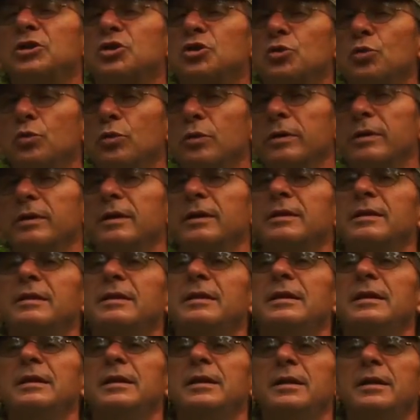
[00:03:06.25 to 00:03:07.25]
sure that
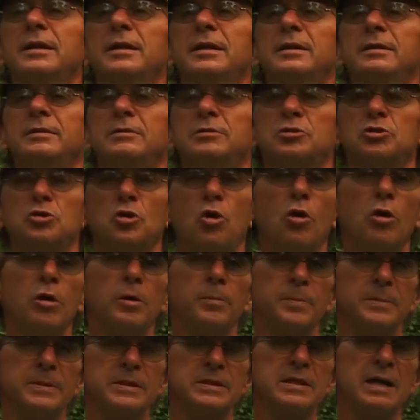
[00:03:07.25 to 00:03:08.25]
the
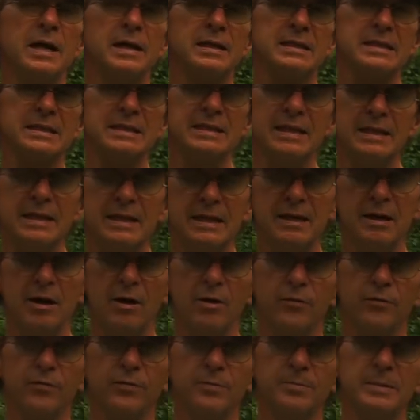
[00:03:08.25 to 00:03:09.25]
tarp is not sticking
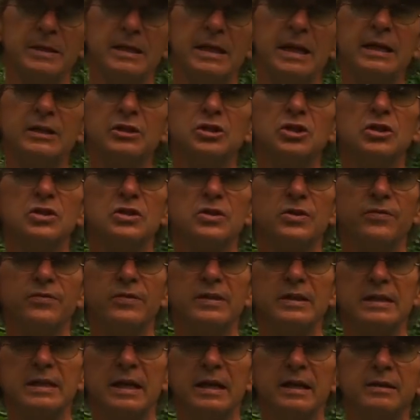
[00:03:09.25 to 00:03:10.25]
out from the edges of
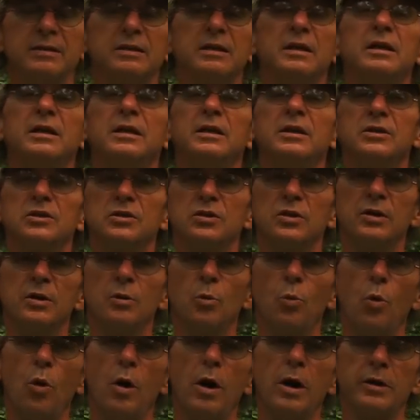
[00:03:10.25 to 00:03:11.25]
the tent so
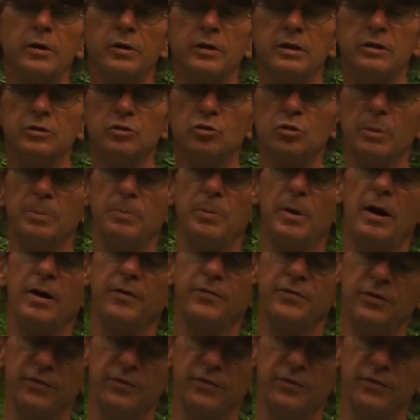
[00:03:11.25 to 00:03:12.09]
that water can drip off